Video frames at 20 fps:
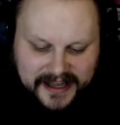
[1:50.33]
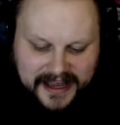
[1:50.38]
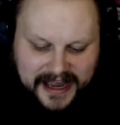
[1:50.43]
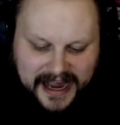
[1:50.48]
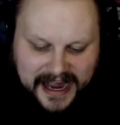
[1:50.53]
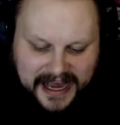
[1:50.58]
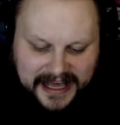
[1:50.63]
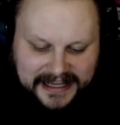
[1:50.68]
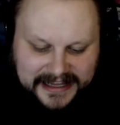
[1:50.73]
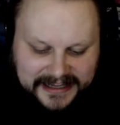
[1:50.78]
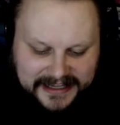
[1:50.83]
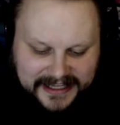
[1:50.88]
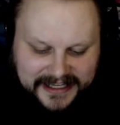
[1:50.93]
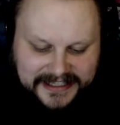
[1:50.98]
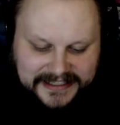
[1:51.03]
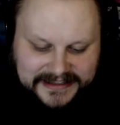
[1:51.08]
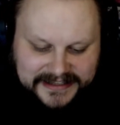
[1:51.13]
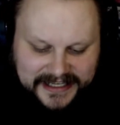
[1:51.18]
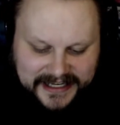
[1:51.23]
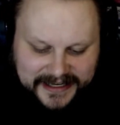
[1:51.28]
I
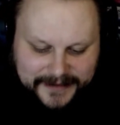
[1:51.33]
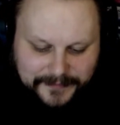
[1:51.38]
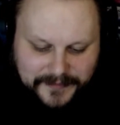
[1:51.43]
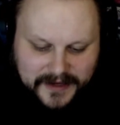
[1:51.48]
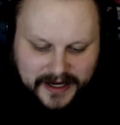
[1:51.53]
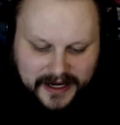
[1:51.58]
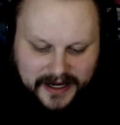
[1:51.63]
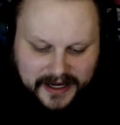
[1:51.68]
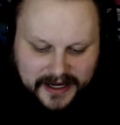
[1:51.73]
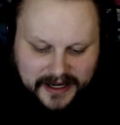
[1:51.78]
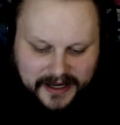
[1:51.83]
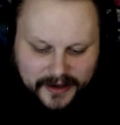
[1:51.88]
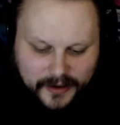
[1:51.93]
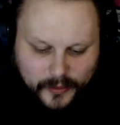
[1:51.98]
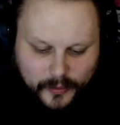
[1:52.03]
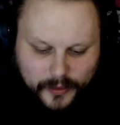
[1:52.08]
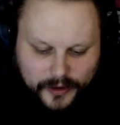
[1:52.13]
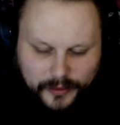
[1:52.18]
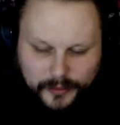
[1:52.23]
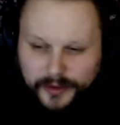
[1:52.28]
like that.
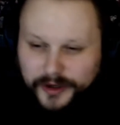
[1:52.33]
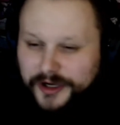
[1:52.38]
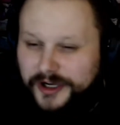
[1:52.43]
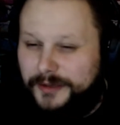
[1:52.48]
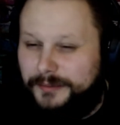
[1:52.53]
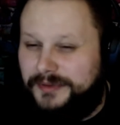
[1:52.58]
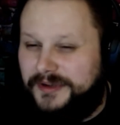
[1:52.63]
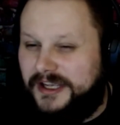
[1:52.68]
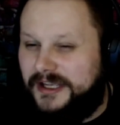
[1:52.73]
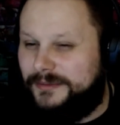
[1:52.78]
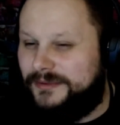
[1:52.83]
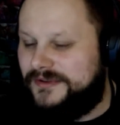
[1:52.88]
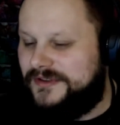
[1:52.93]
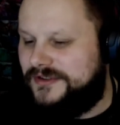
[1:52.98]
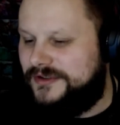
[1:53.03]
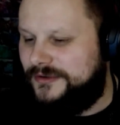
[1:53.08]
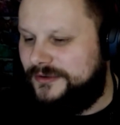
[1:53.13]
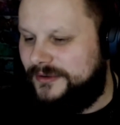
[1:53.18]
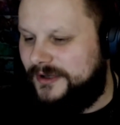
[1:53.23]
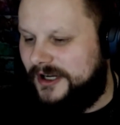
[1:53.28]
We're going to be able
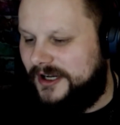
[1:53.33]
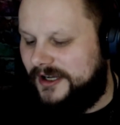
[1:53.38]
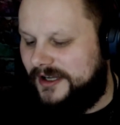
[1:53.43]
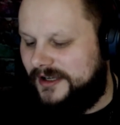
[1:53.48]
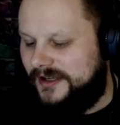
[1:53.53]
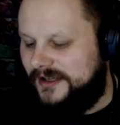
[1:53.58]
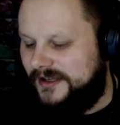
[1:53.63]
to